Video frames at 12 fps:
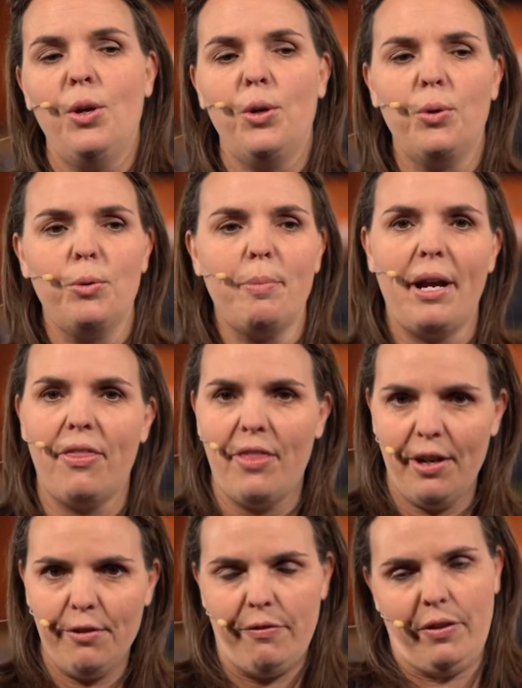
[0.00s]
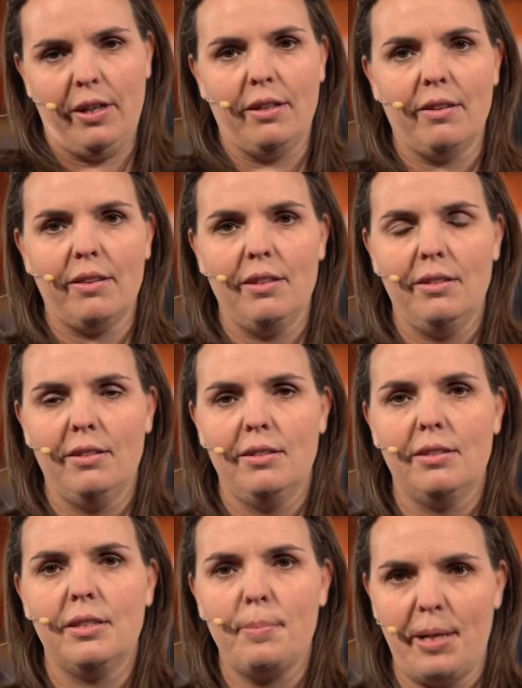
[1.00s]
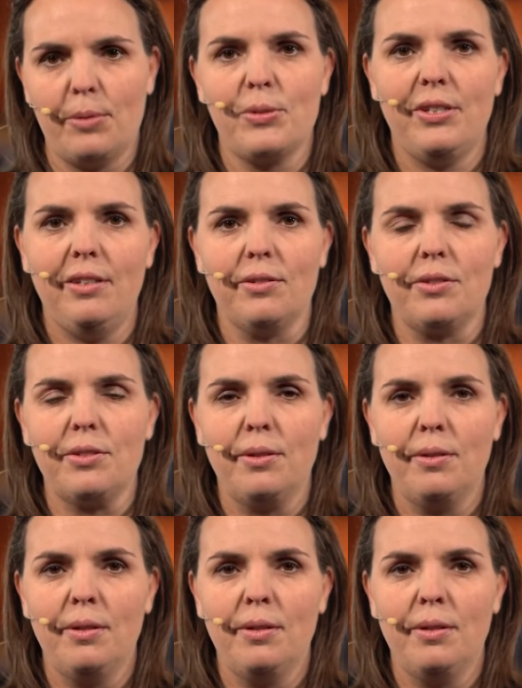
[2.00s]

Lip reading: who, by their faith, the man was healed.